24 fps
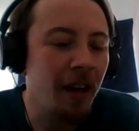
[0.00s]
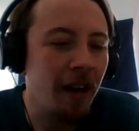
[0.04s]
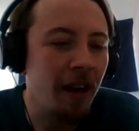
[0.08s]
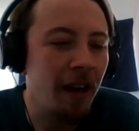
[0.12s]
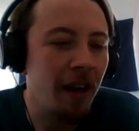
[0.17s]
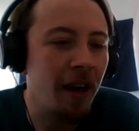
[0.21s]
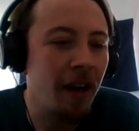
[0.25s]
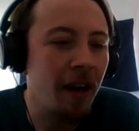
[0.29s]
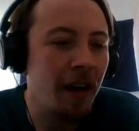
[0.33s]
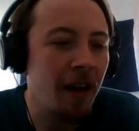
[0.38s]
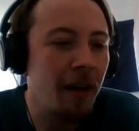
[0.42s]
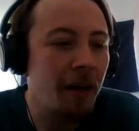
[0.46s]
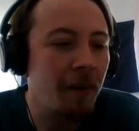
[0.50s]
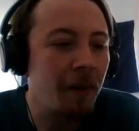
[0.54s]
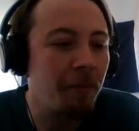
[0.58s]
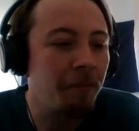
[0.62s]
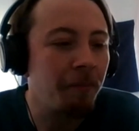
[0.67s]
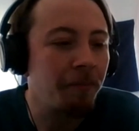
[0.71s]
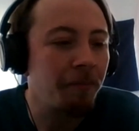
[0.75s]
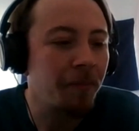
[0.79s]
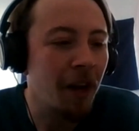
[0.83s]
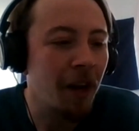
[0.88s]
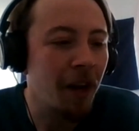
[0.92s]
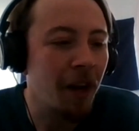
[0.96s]

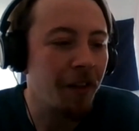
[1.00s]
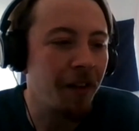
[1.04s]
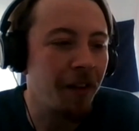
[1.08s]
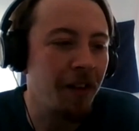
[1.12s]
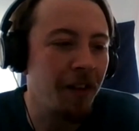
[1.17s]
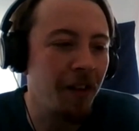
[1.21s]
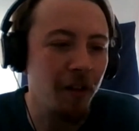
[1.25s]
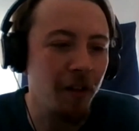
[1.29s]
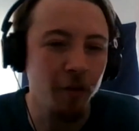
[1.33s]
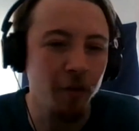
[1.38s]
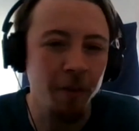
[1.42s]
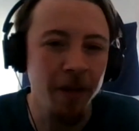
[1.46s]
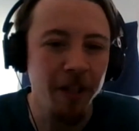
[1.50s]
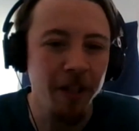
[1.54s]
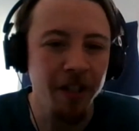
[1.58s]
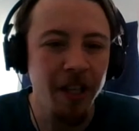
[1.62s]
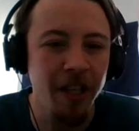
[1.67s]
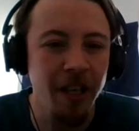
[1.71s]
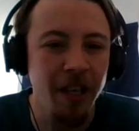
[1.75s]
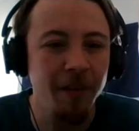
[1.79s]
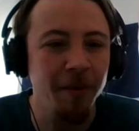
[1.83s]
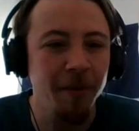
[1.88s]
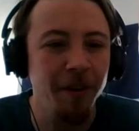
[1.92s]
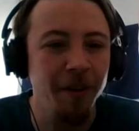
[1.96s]
and I think the
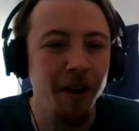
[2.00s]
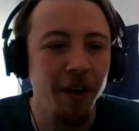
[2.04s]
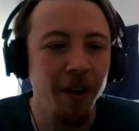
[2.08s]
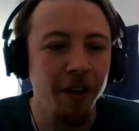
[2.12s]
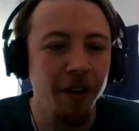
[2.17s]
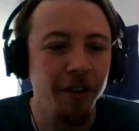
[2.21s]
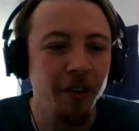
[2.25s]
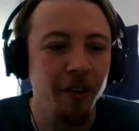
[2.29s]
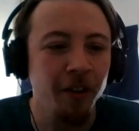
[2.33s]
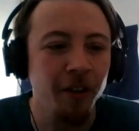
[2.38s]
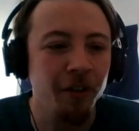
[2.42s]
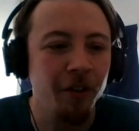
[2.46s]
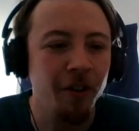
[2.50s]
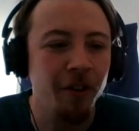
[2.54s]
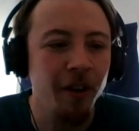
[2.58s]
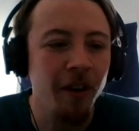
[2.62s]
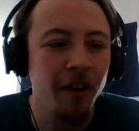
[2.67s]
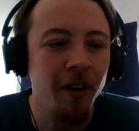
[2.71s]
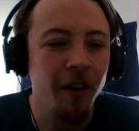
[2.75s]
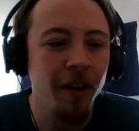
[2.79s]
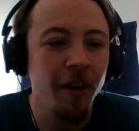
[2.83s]
inspiration came around just